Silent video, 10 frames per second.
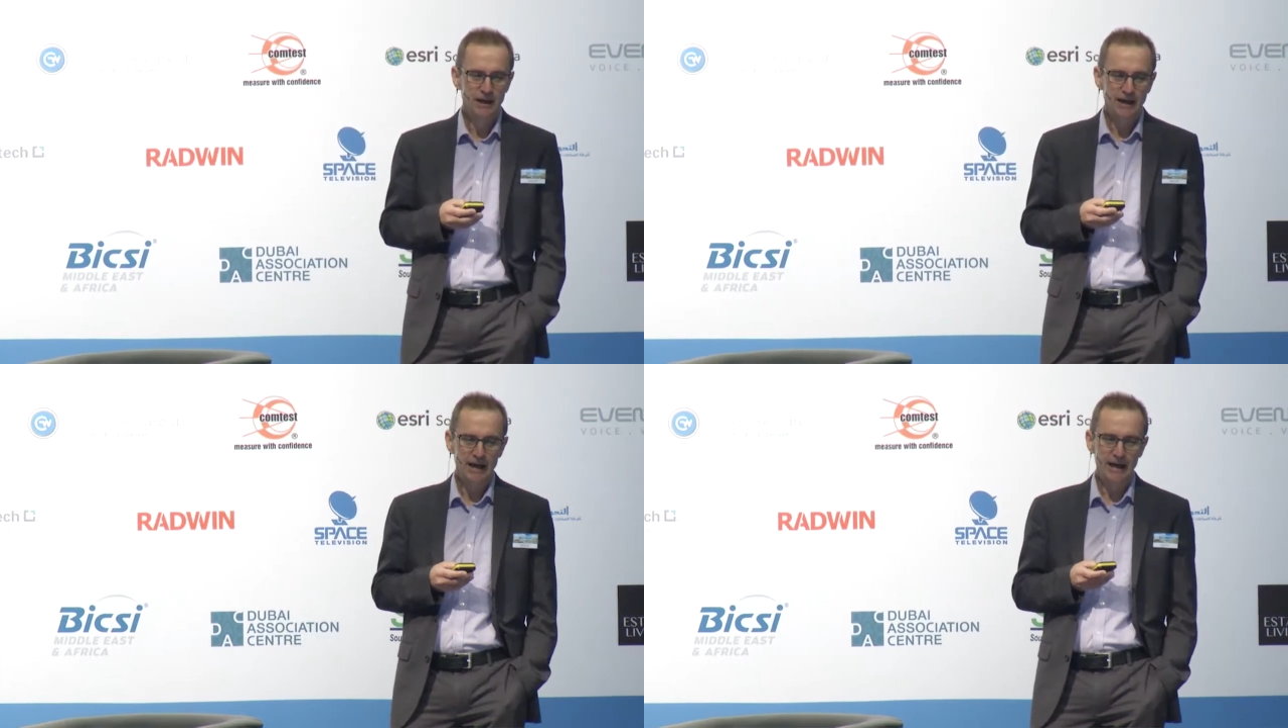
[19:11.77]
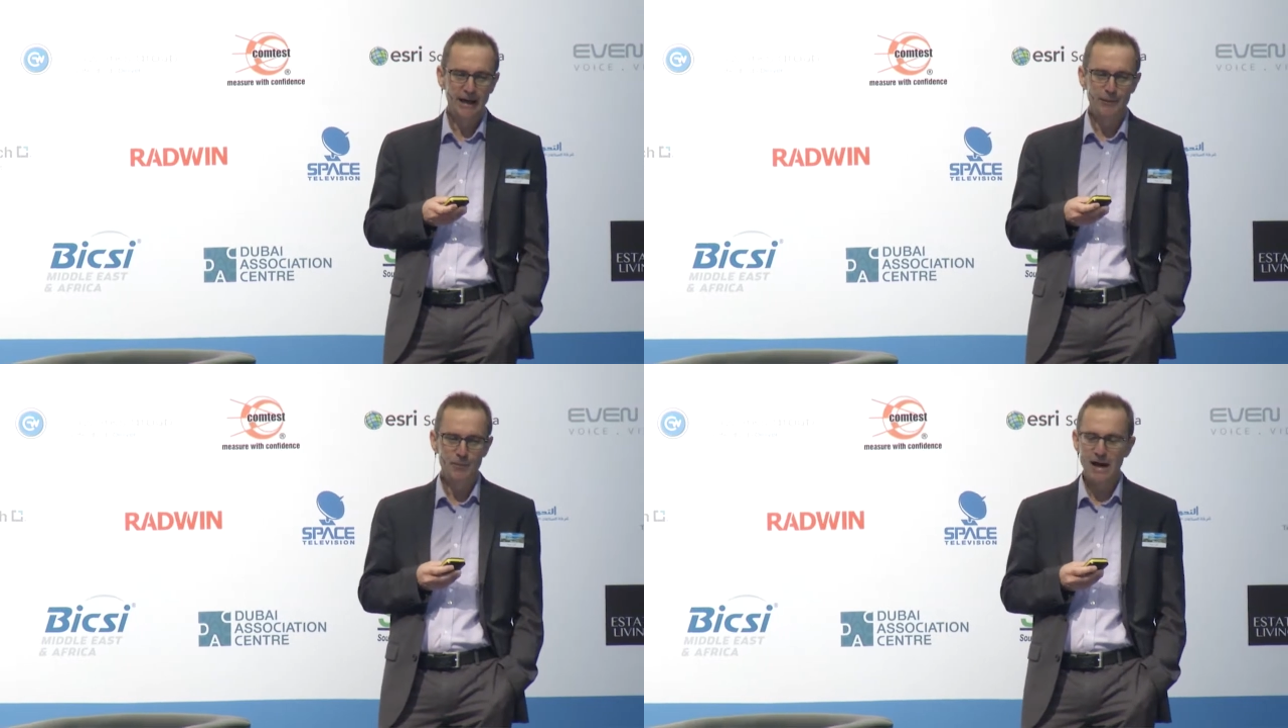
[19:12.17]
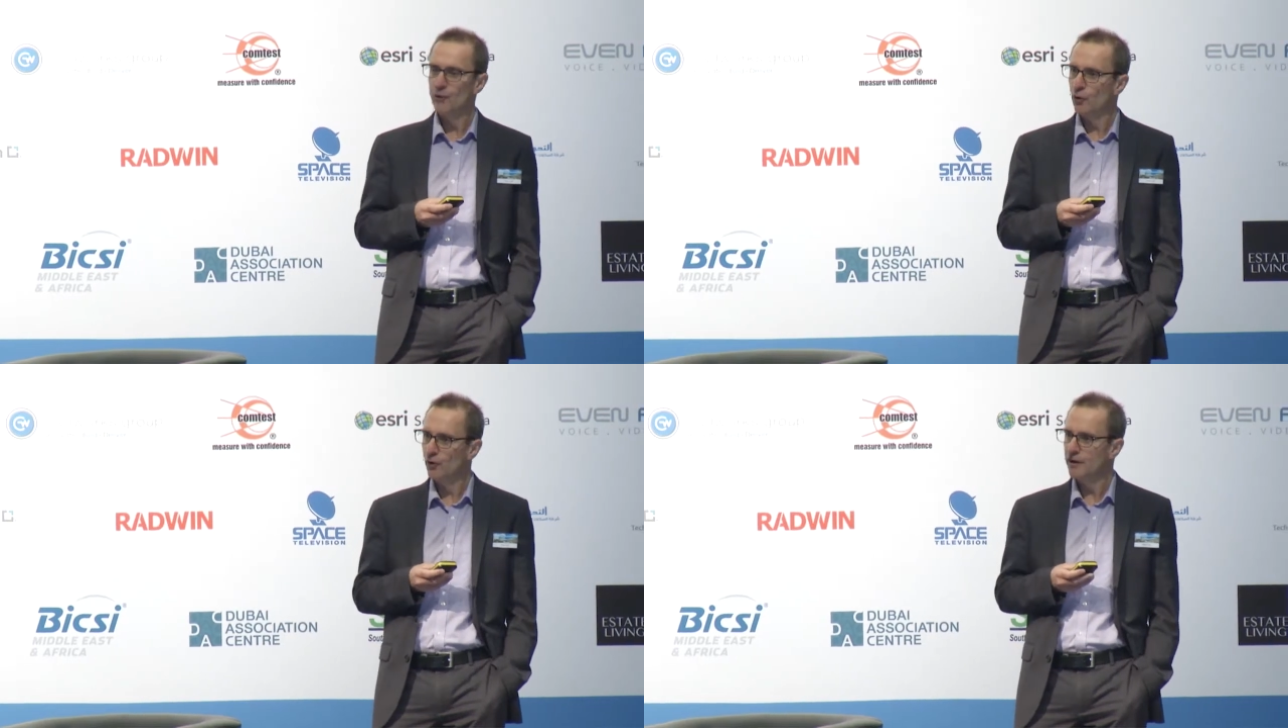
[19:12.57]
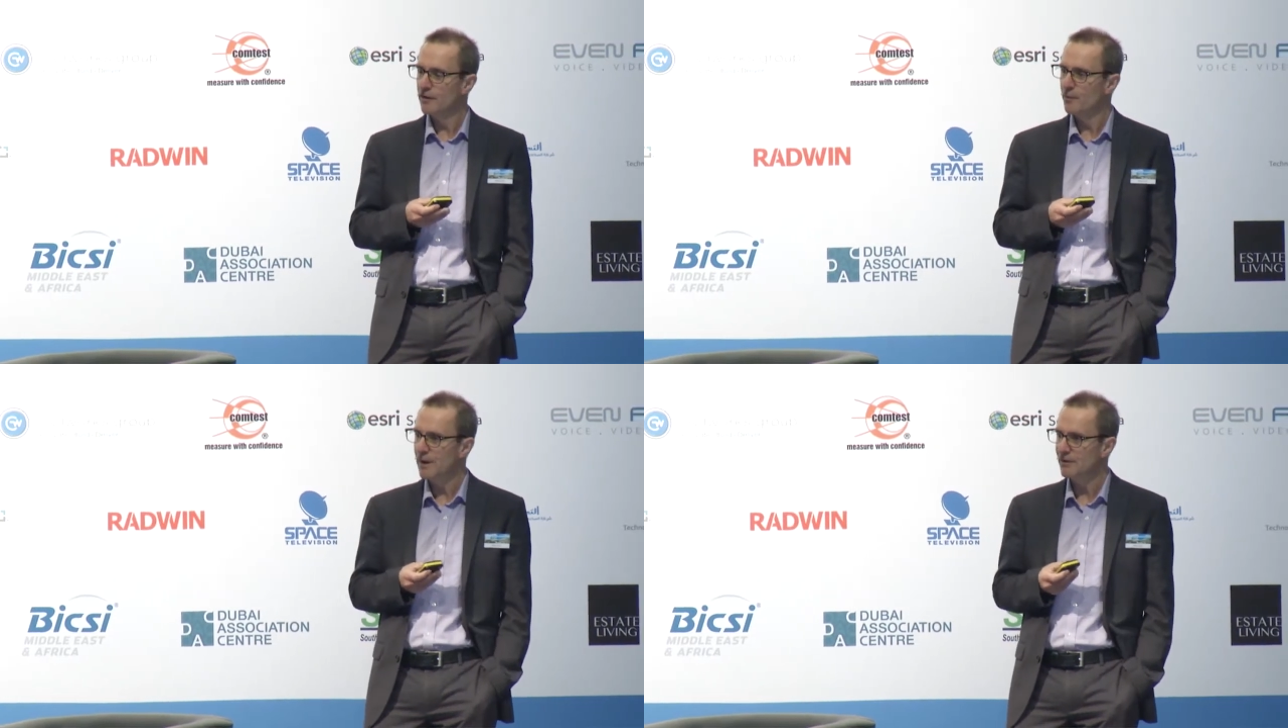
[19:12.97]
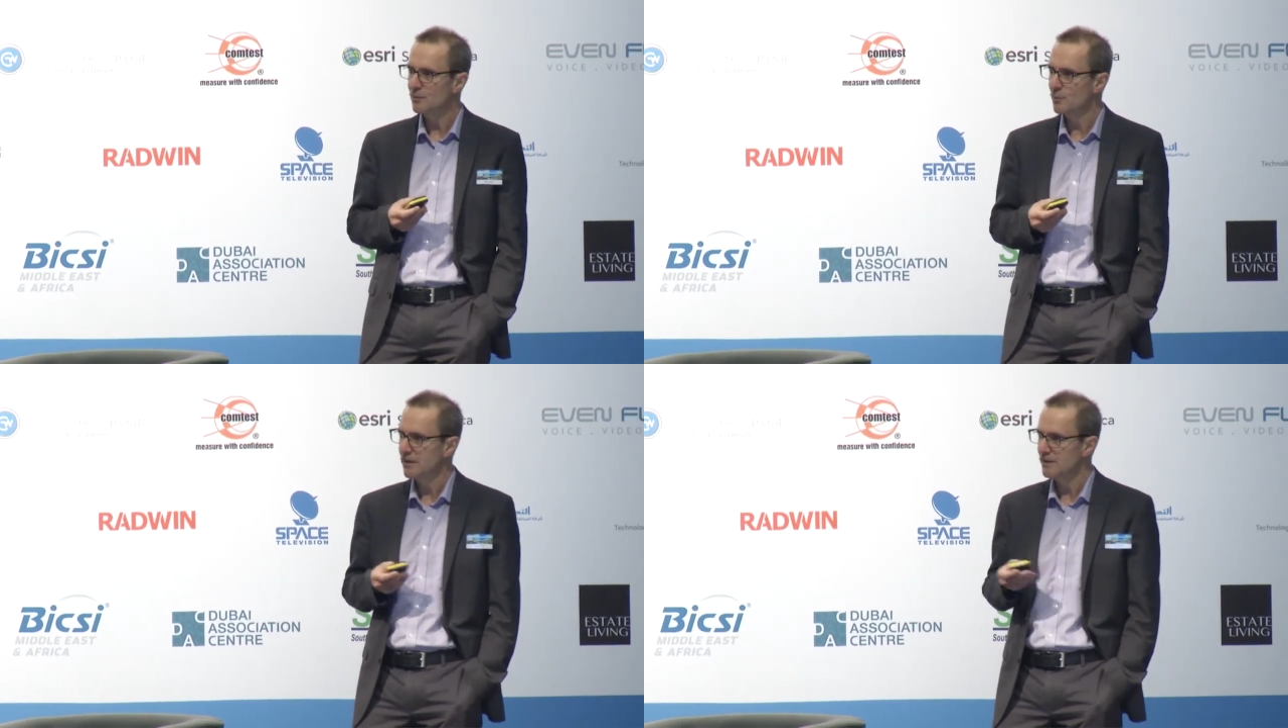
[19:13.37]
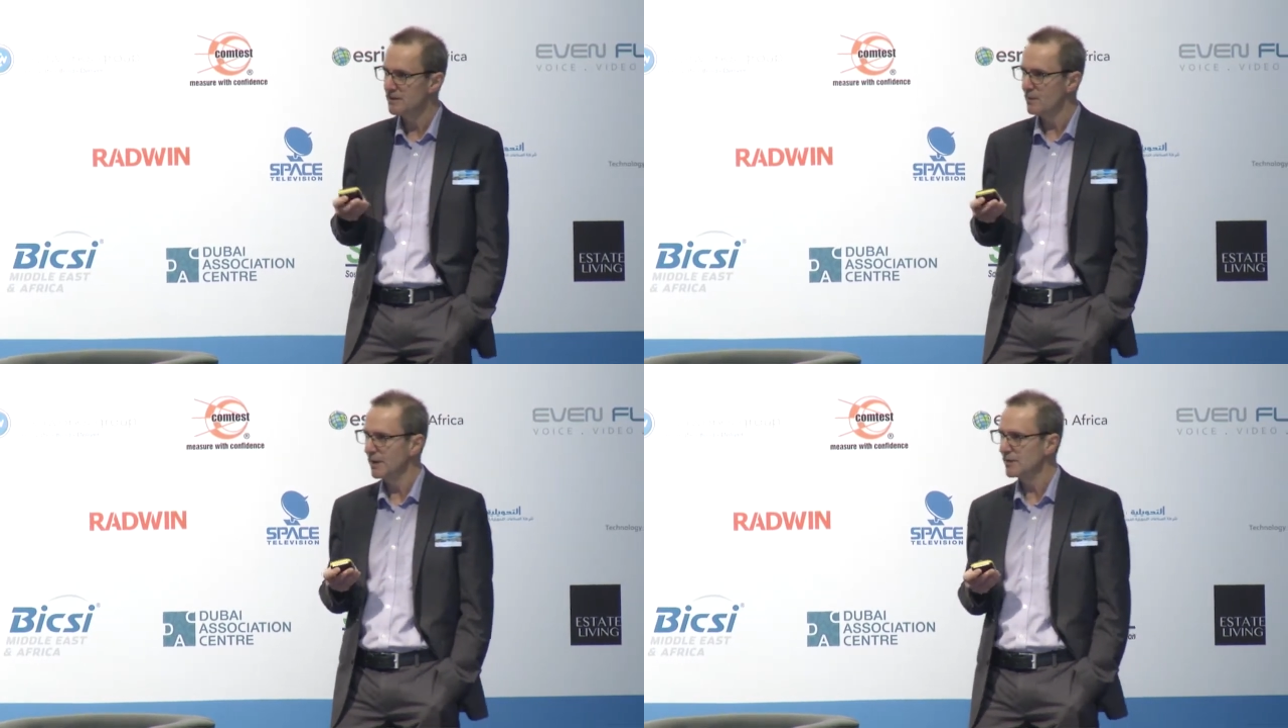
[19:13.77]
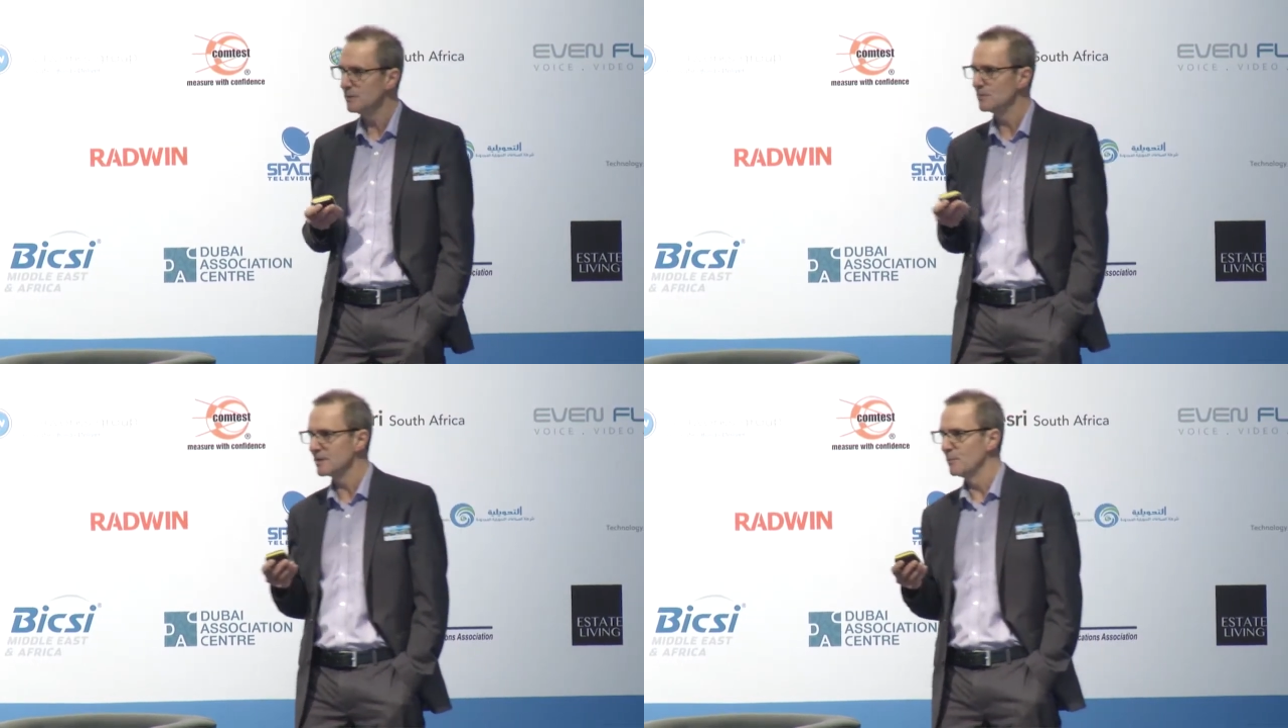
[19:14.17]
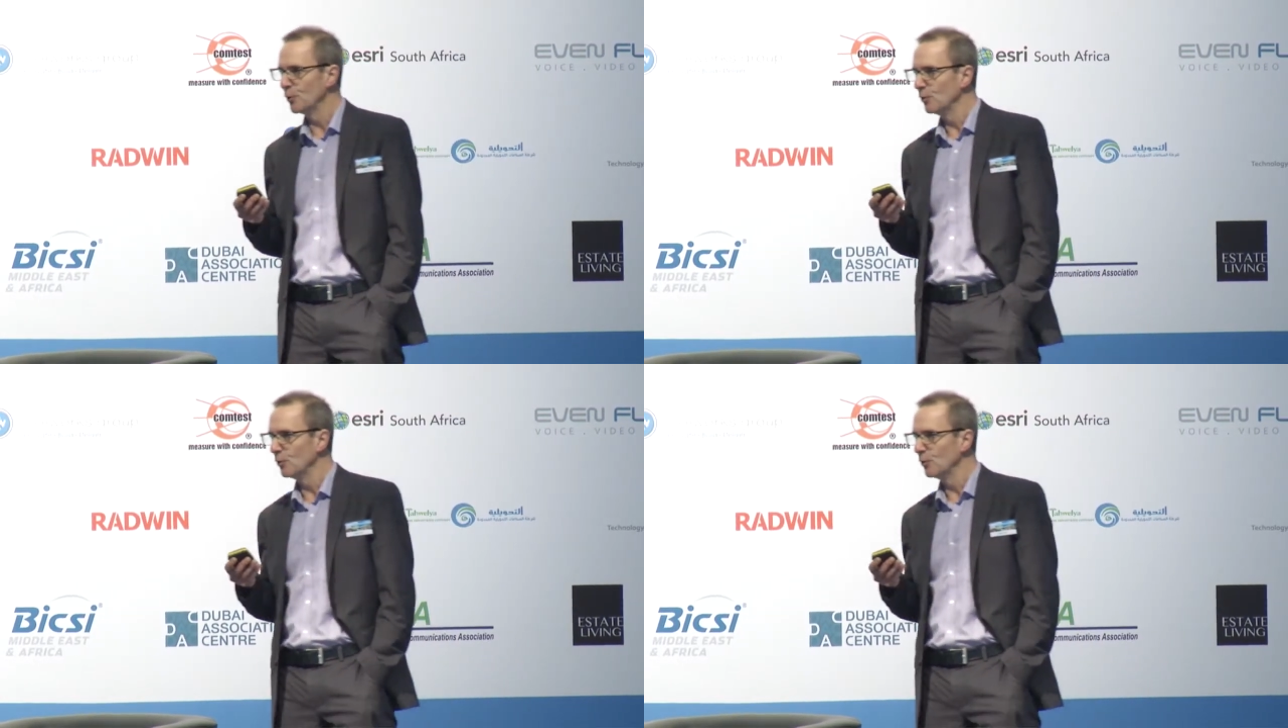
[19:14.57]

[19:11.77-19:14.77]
And all the bits and pieces, it may seem simple,